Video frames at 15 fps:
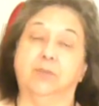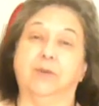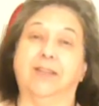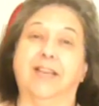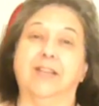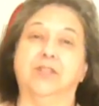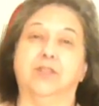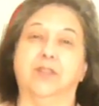We'll
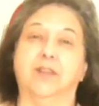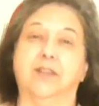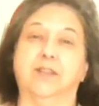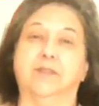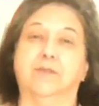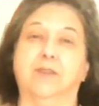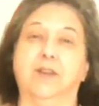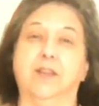catch you in the
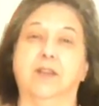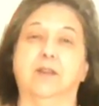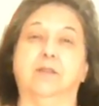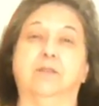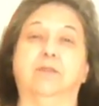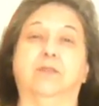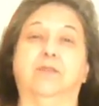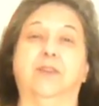next
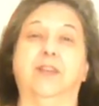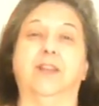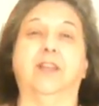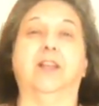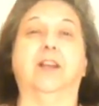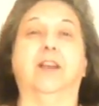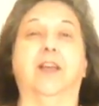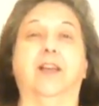video. Don't forget to
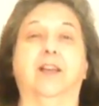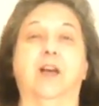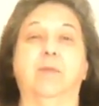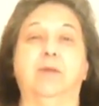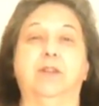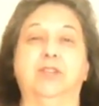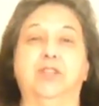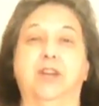hit like,
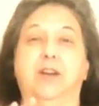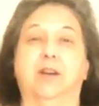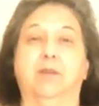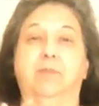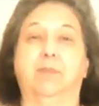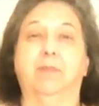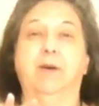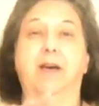comment, and
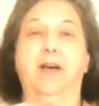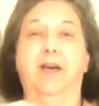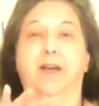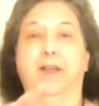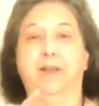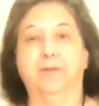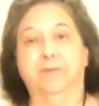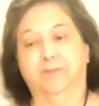share. Bye-bye.